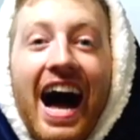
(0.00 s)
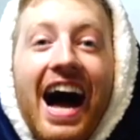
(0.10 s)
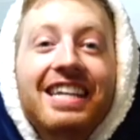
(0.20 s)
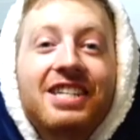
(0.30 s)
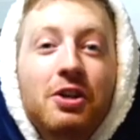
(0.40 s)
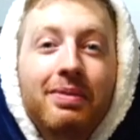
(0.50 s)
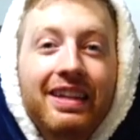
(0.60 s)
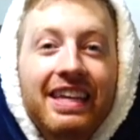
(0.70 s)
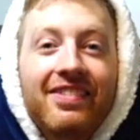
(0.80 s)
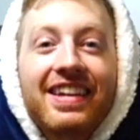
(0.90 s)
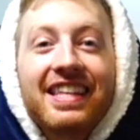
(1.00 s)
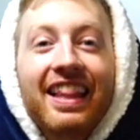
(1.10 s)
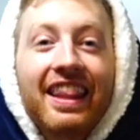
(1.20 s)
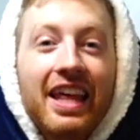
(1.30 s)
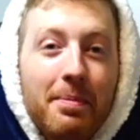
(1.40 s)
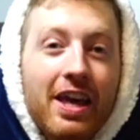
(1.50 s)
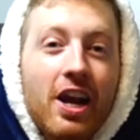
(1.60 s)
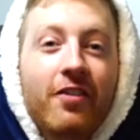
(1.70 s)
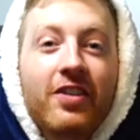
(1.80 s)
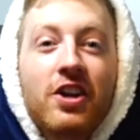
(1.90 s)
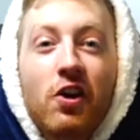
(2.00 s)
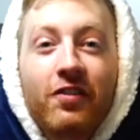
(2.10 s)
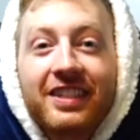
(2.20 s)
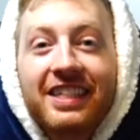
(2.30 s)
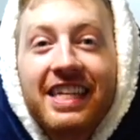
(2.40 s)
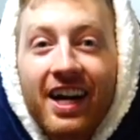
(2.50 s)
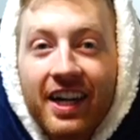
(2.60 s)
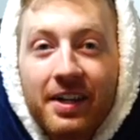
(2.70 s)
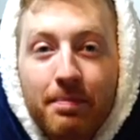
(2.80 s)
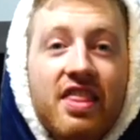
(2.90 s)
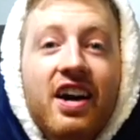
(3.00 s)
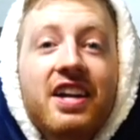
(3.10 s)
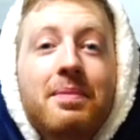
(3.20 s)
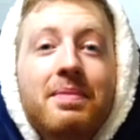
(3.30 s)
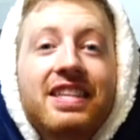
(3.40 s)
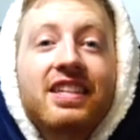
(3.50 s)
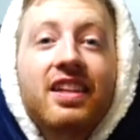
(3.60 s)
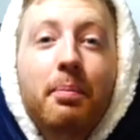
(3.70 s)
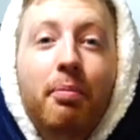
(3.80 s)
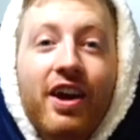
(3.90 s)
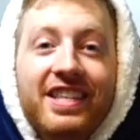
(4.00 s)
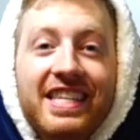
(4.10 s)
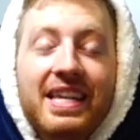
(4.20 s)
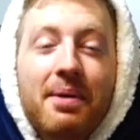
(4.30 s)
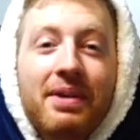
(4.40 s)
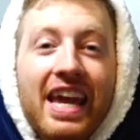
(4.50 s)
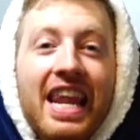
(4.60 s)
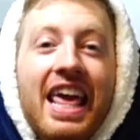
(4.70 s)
I do believe it's a little bit of a novelty item. The item is a little pricey, coming in